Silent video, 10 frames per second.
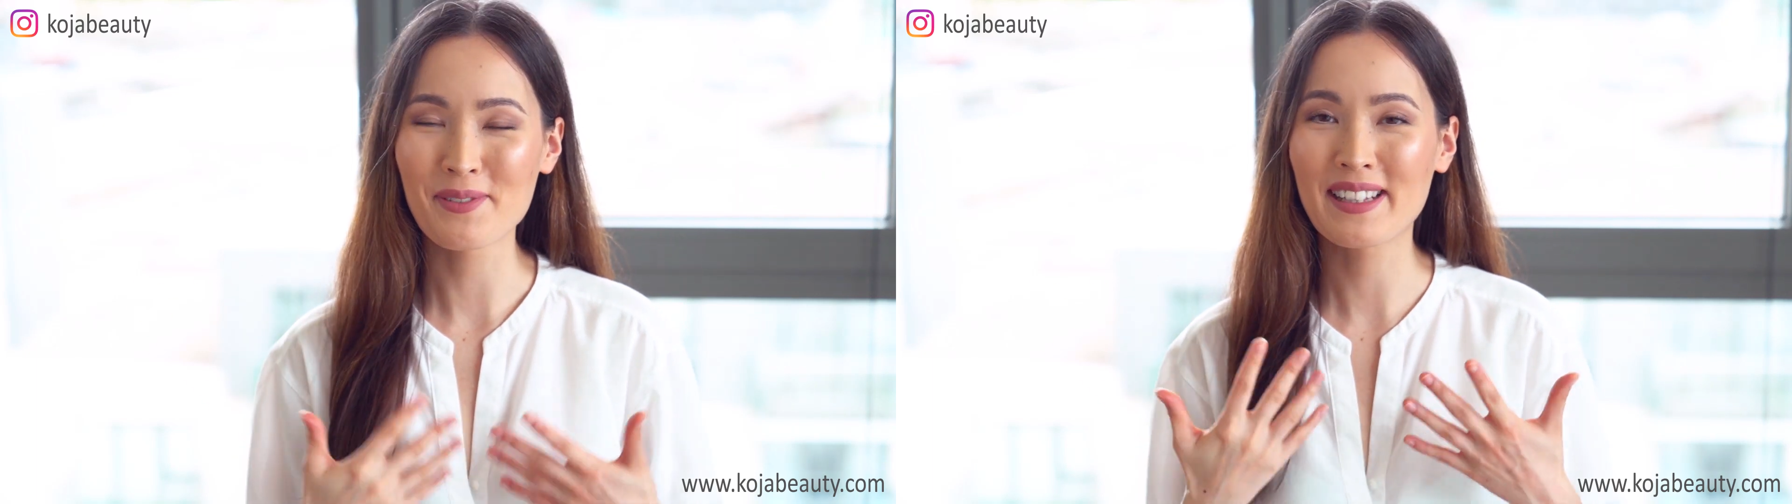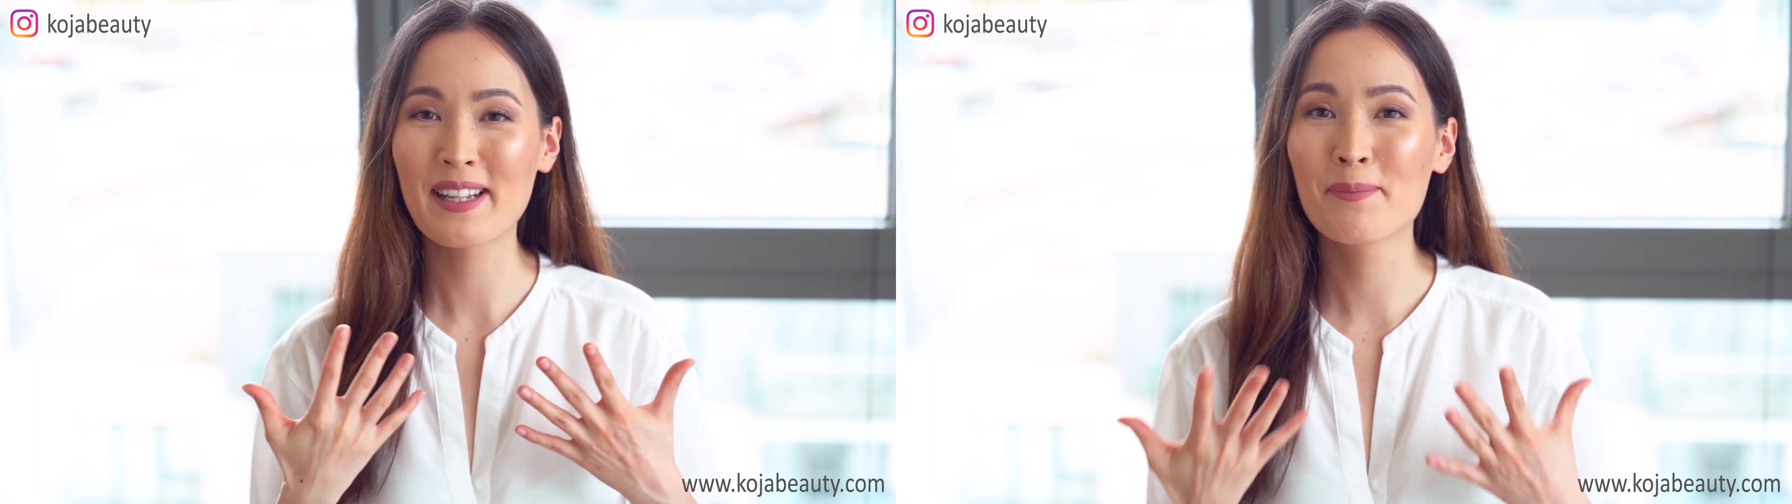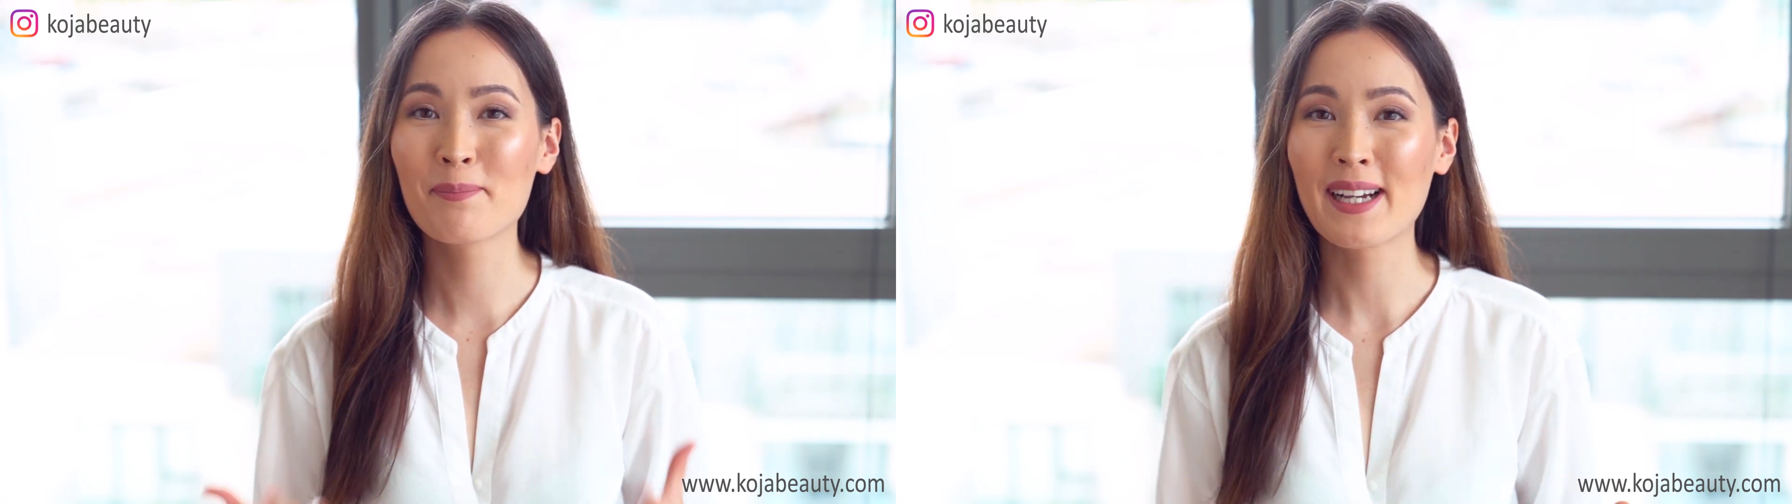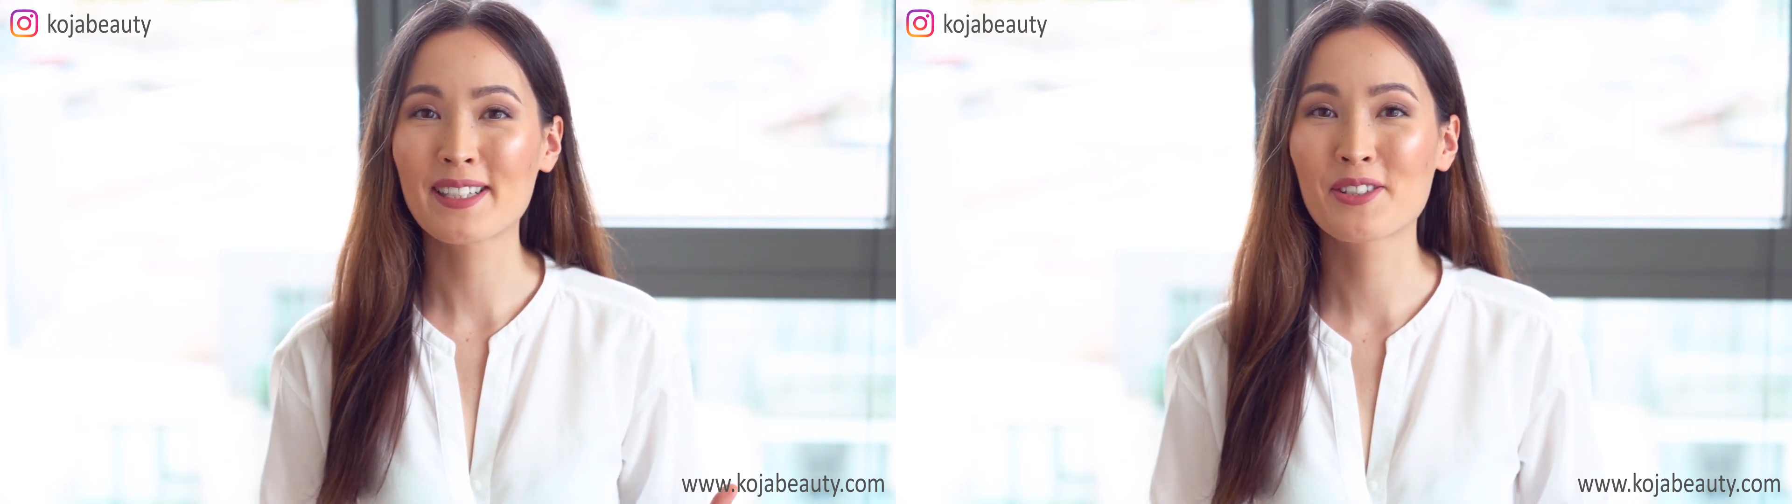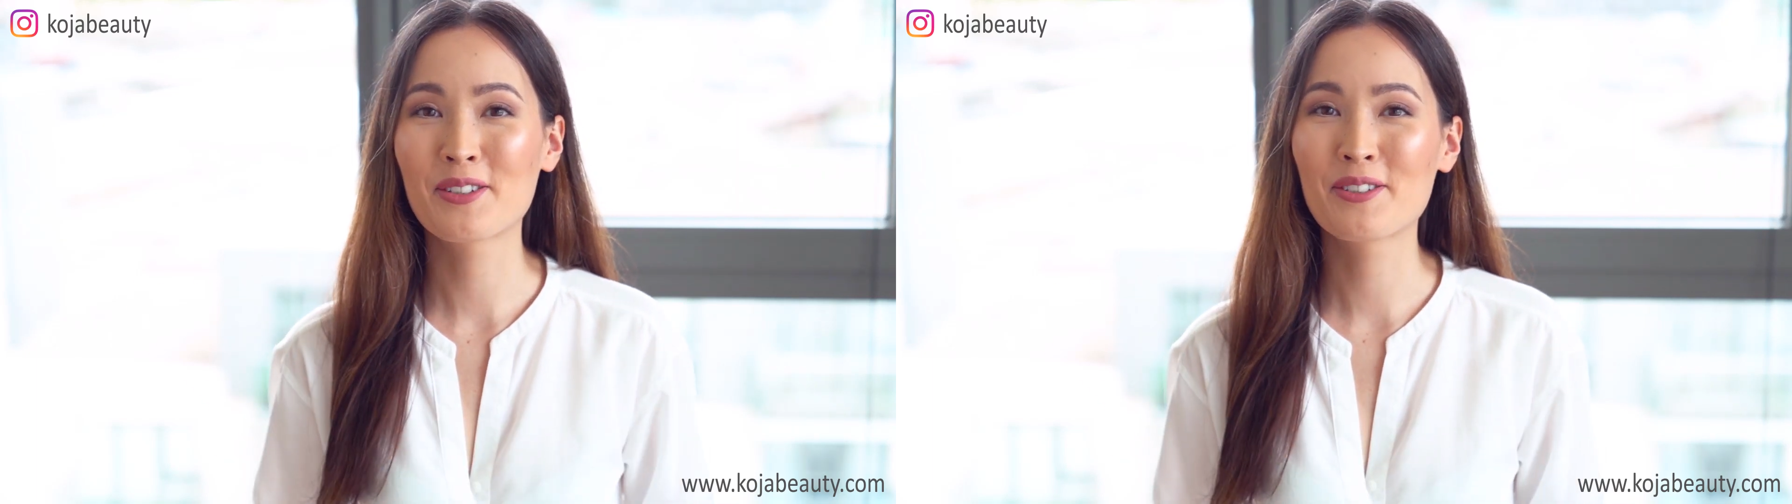welcome
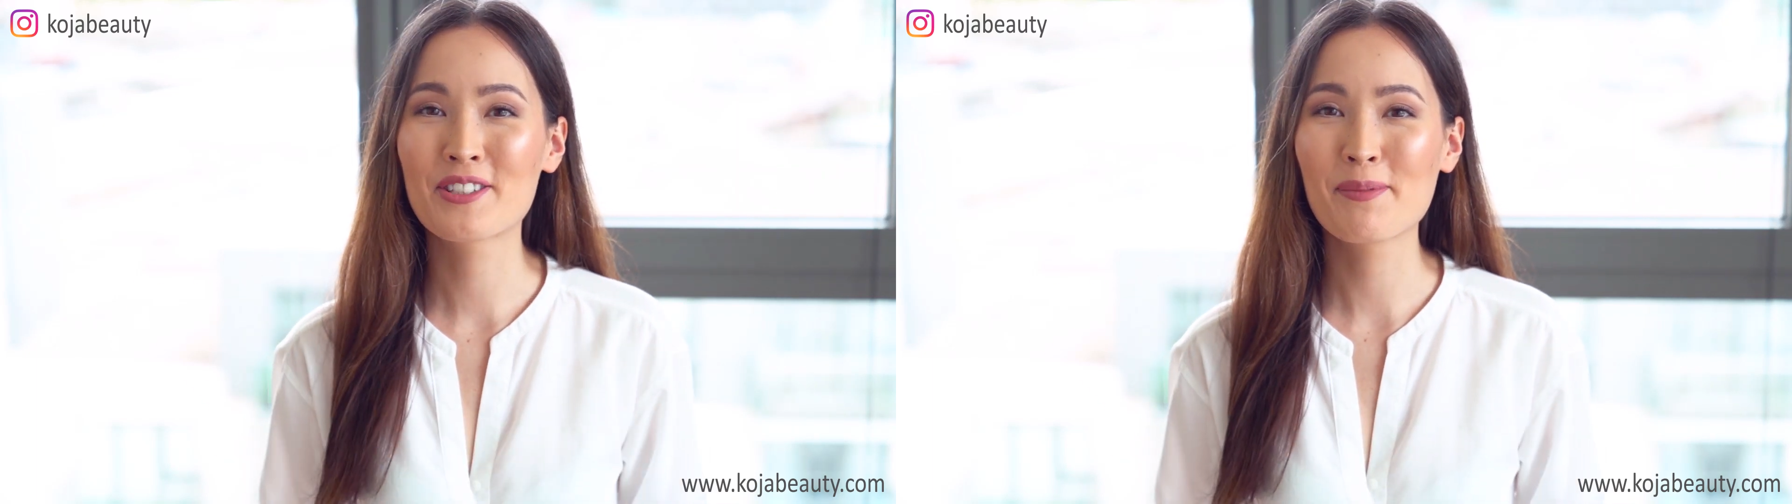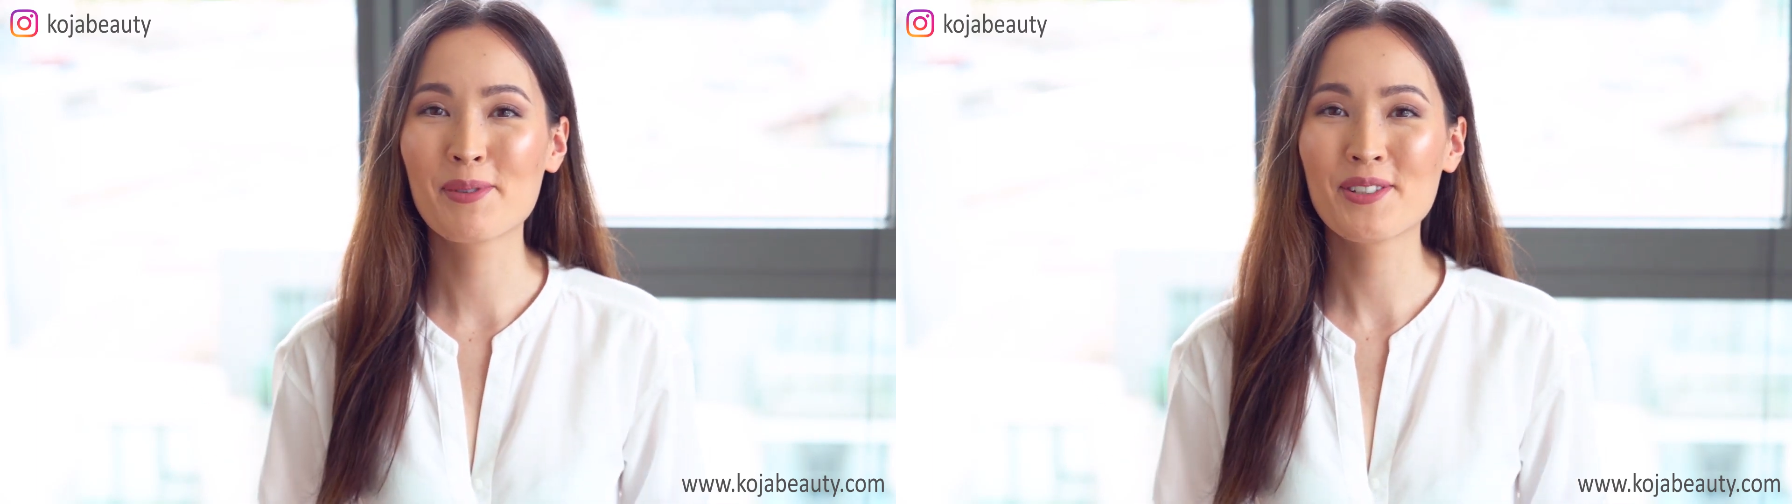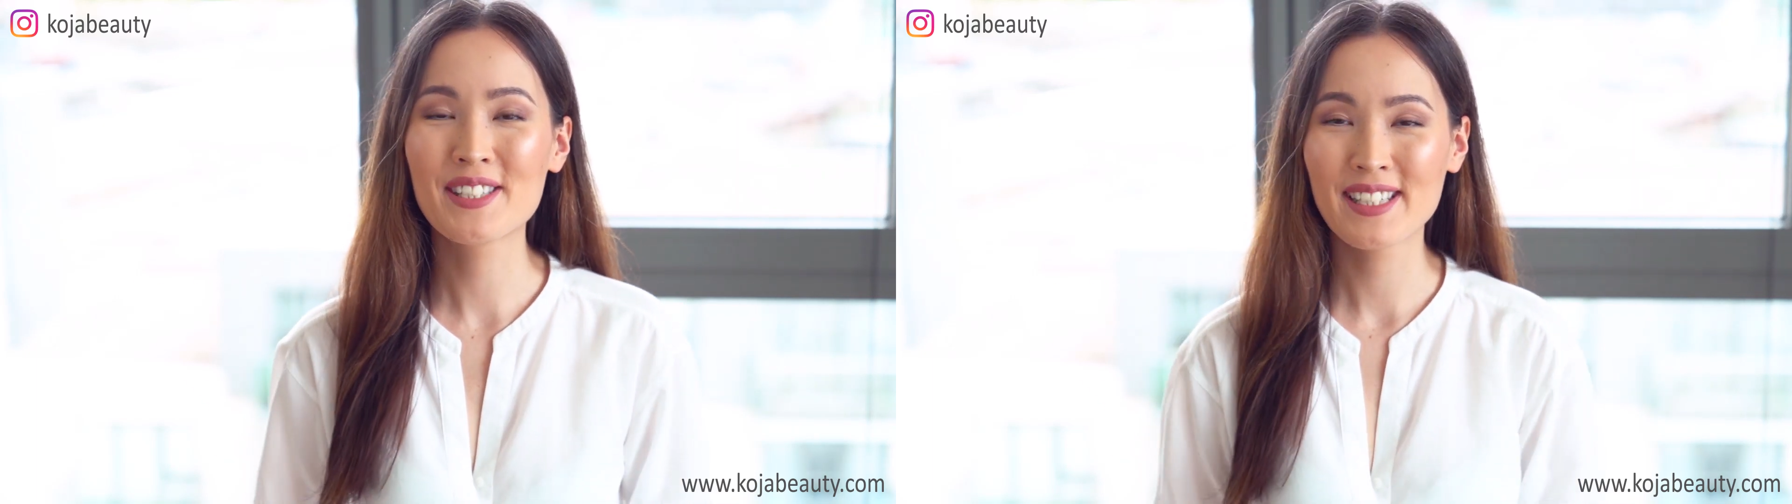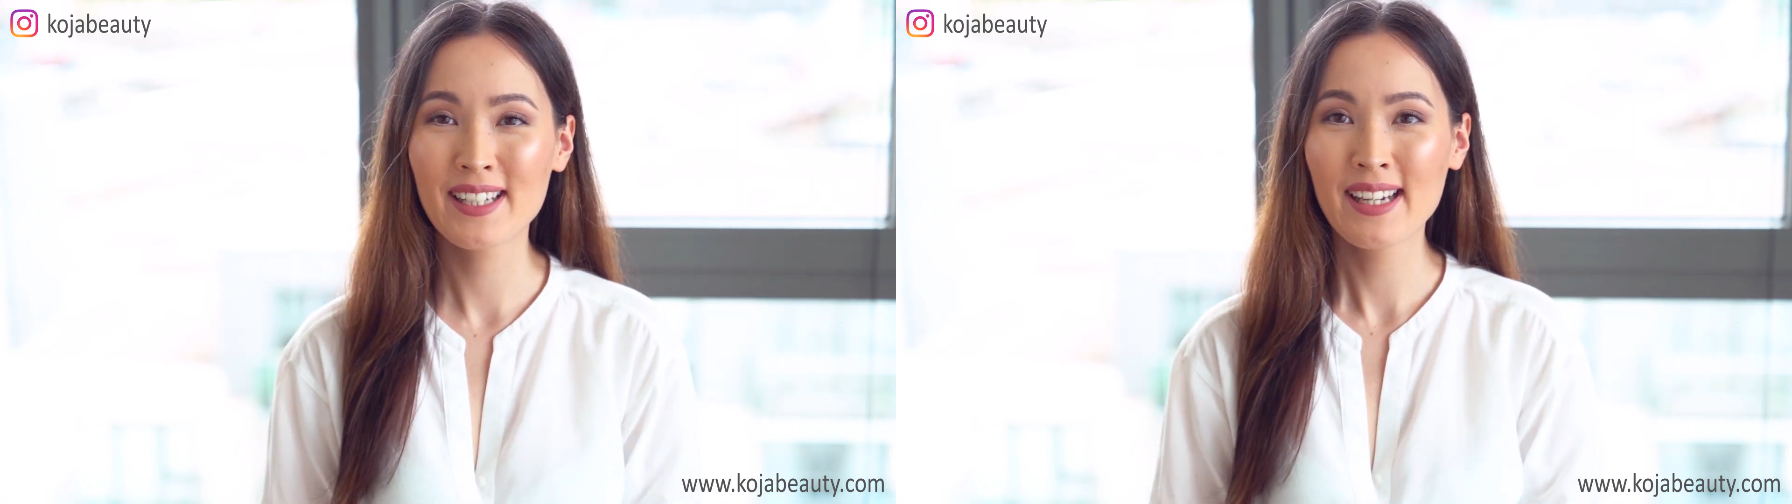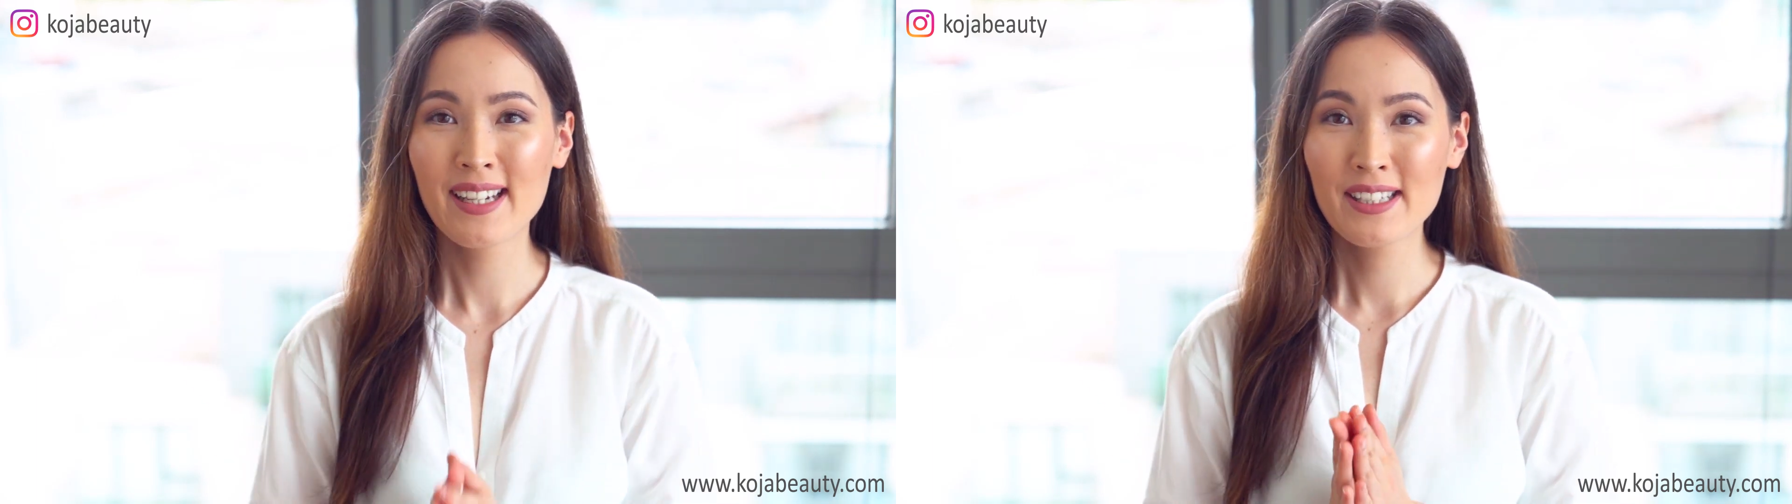back to KOJA
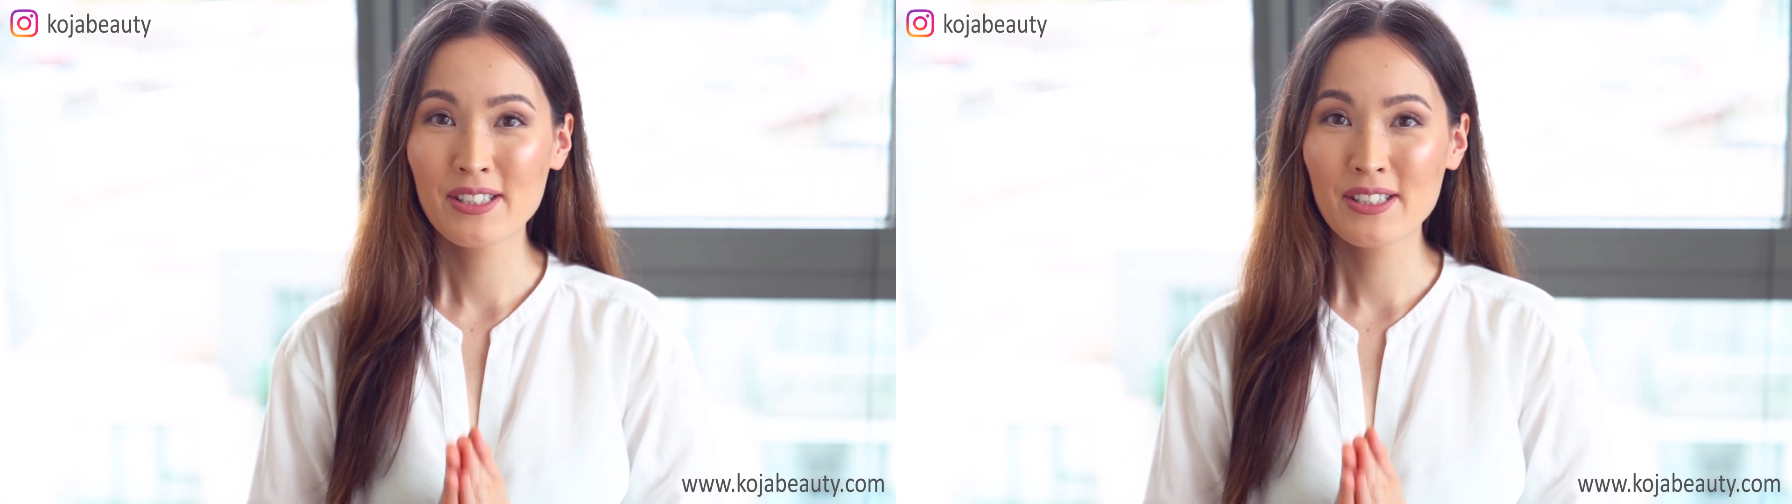Beauty.